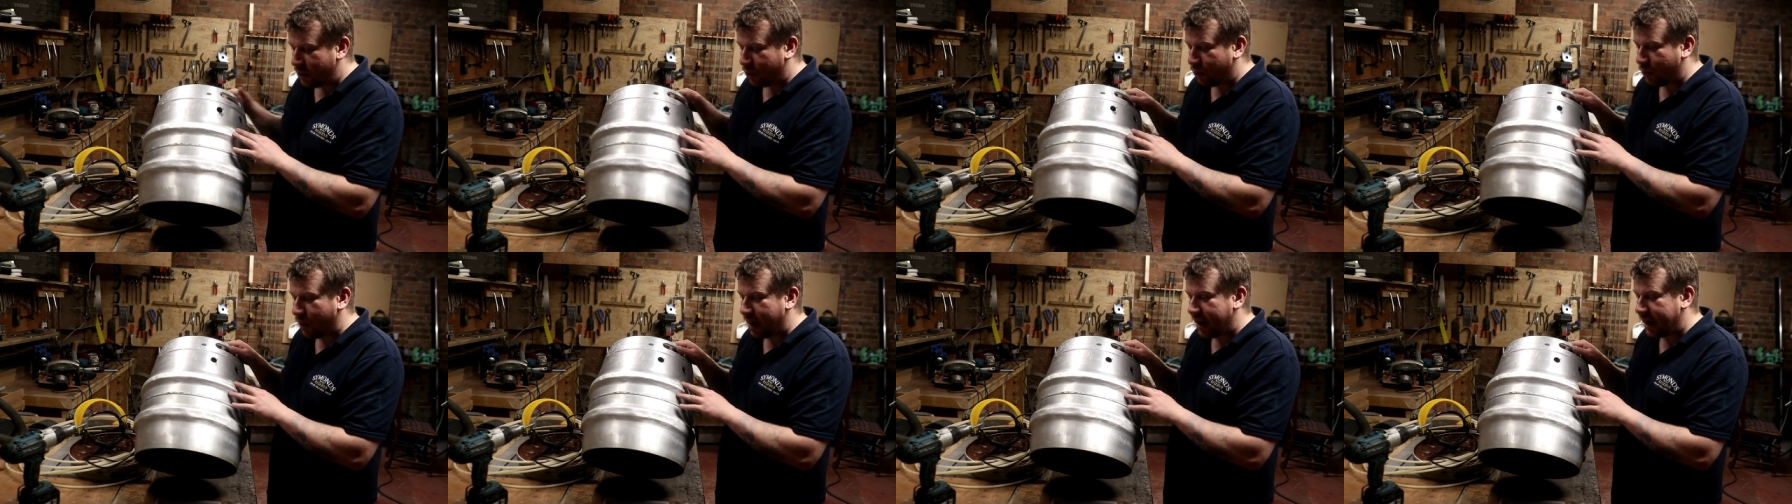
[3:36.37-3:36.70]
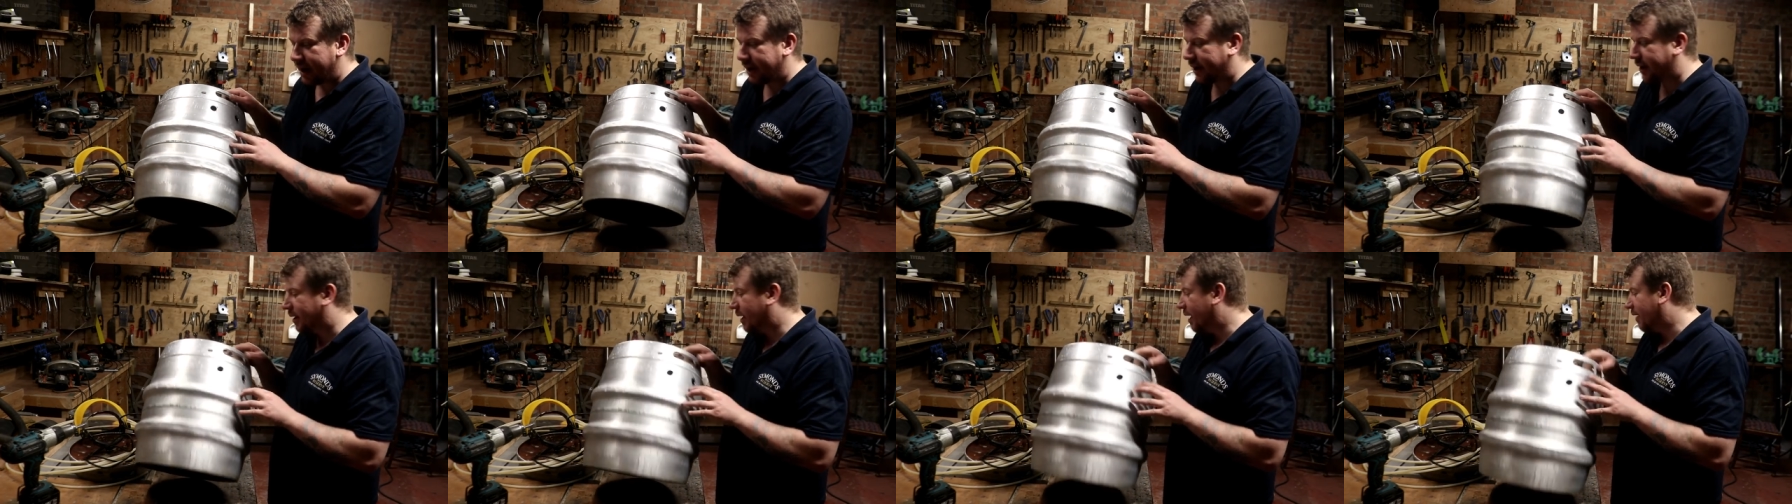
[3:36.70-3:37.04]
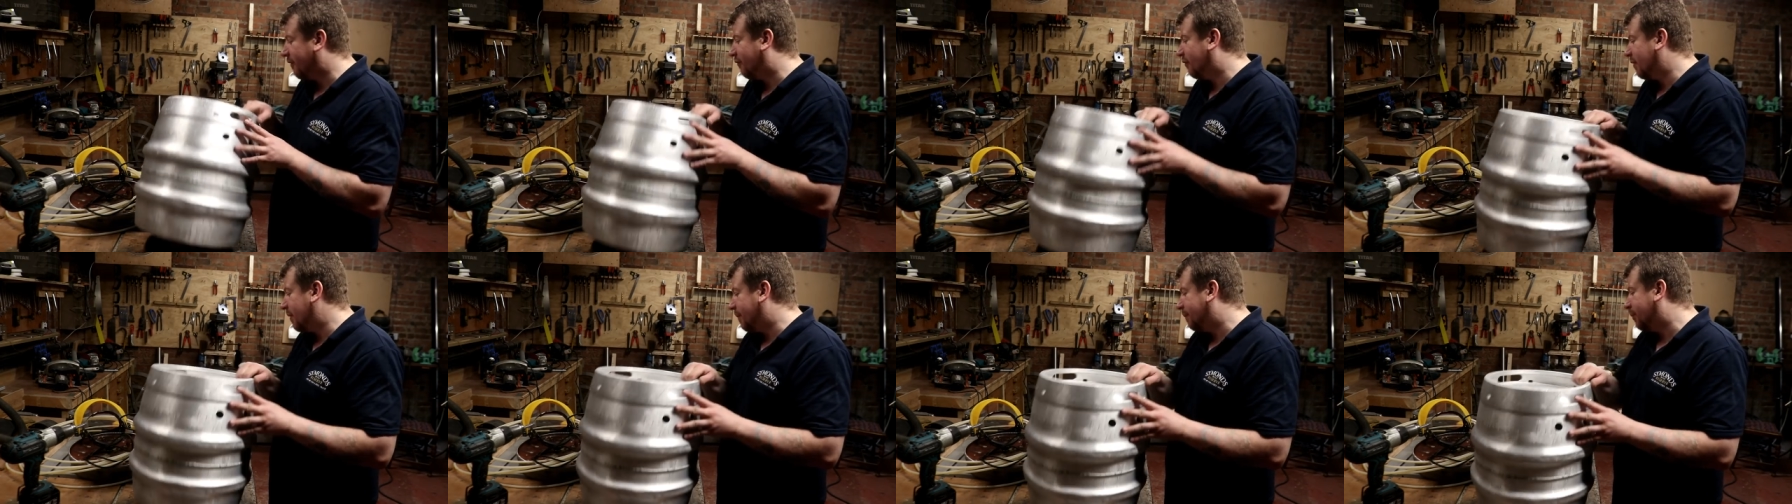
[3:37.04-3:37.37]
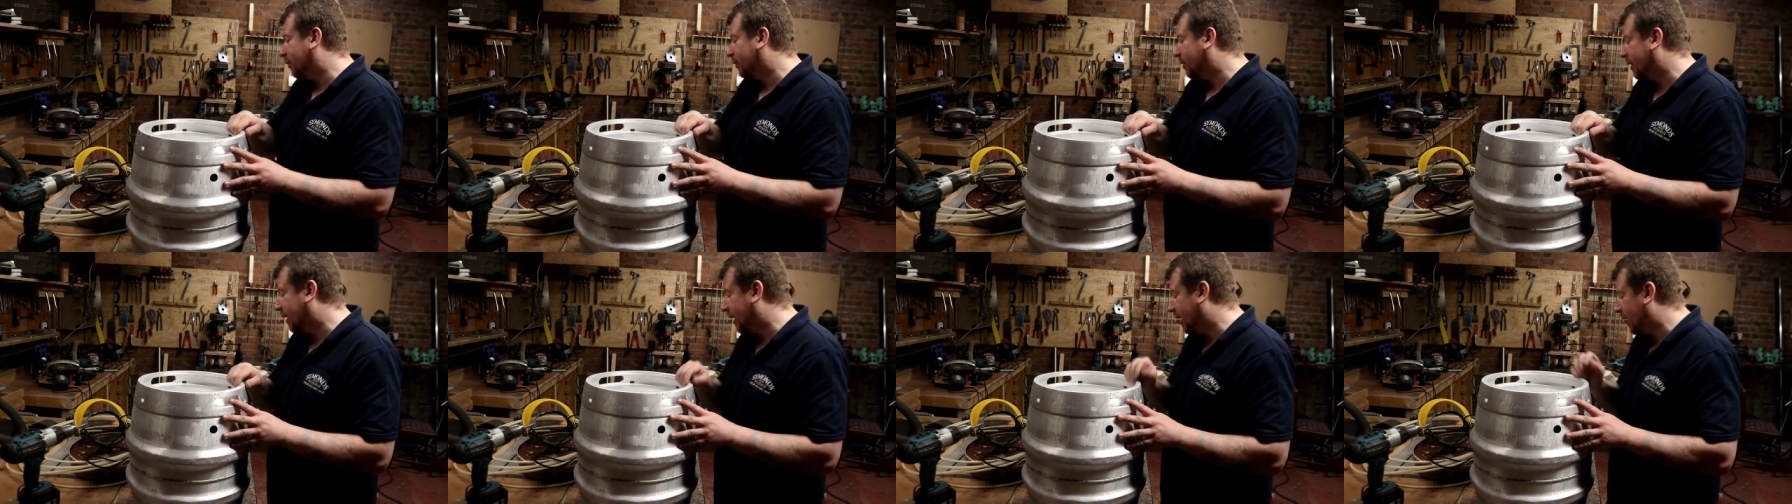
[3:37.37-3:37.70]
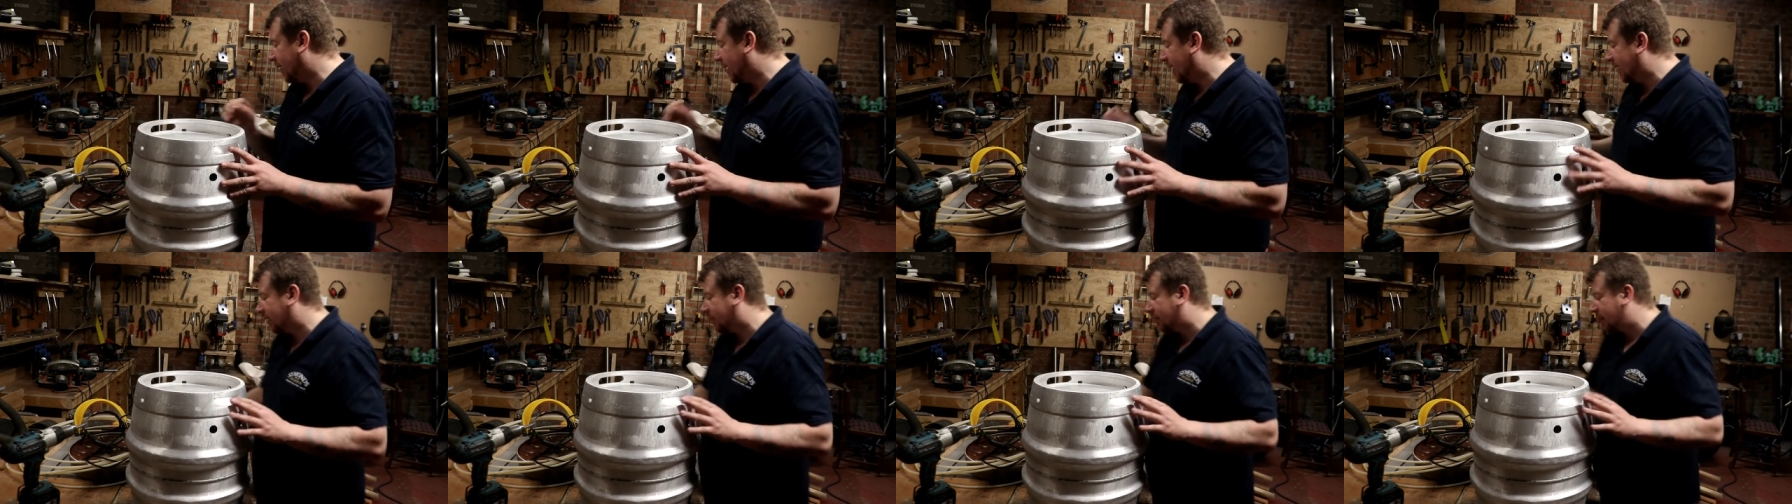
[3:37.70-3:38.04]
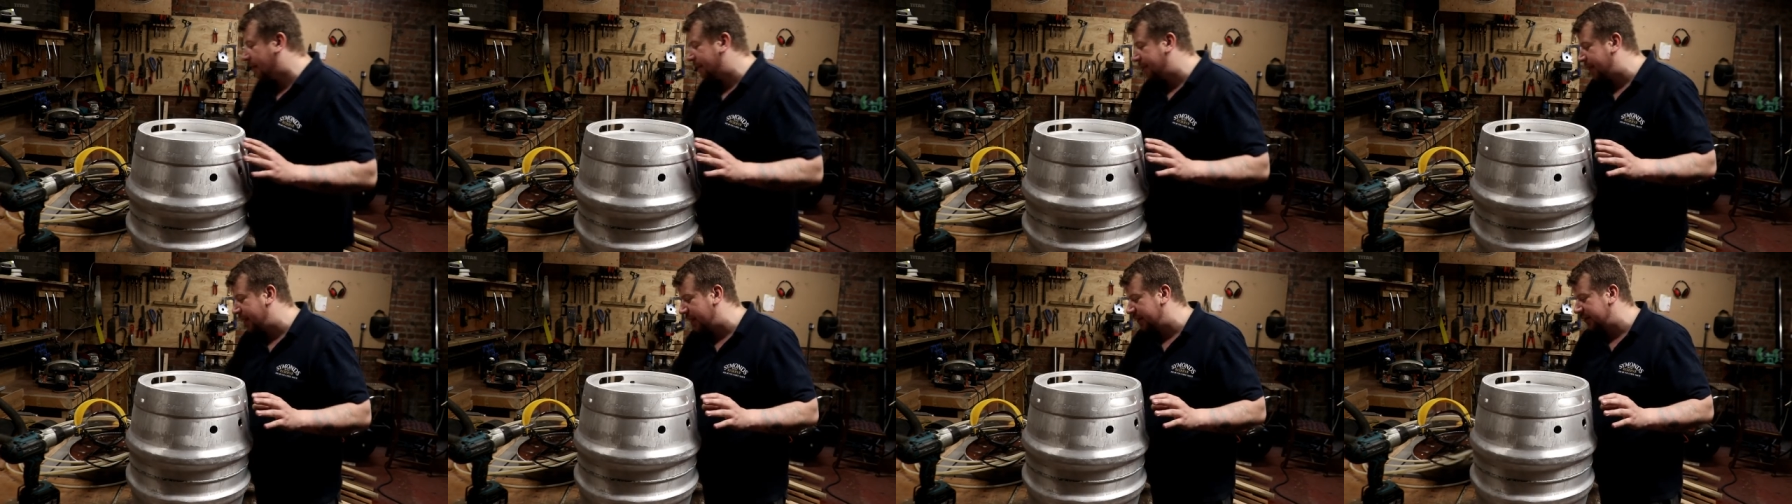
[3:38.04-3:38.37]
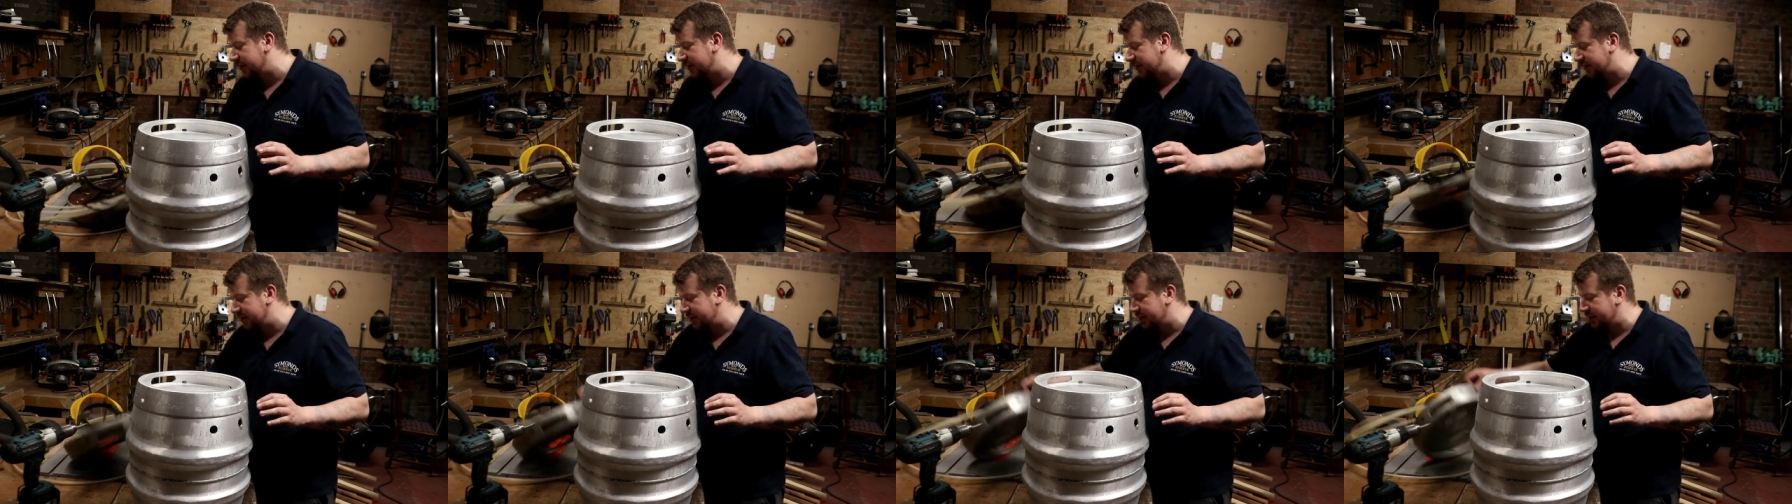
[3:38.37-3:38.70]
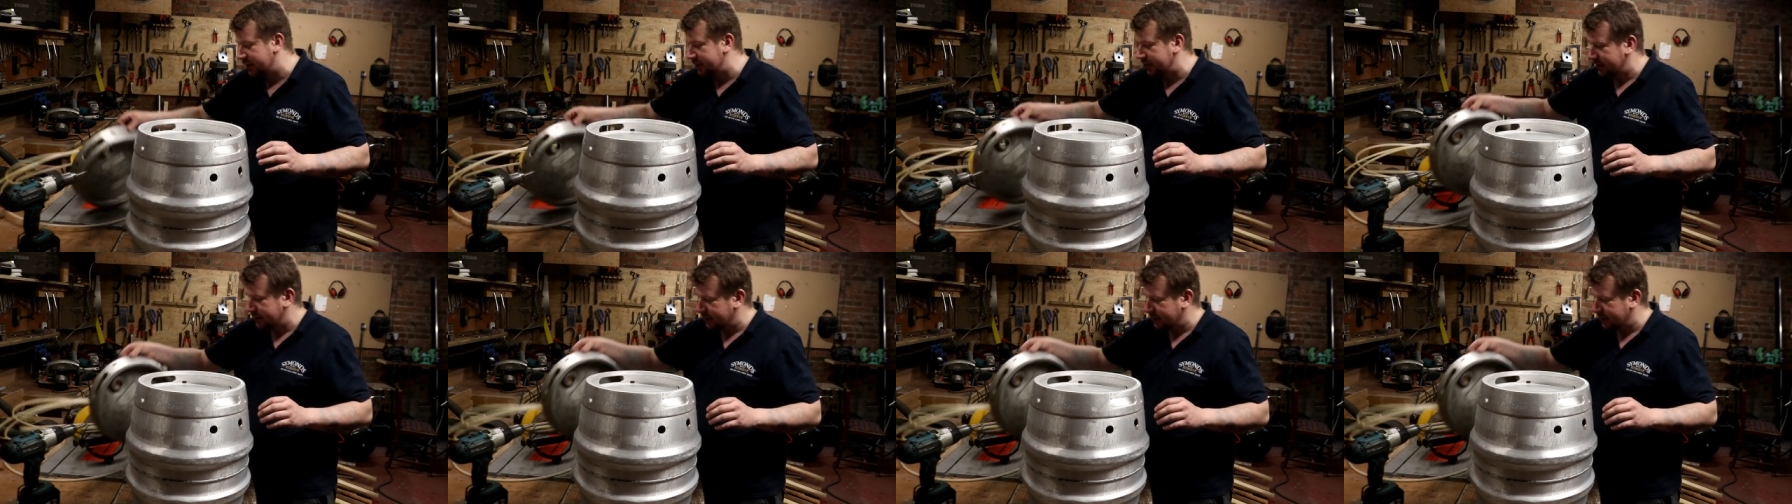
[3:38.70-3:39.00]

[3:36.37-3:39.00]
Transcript: when if we put it in comparison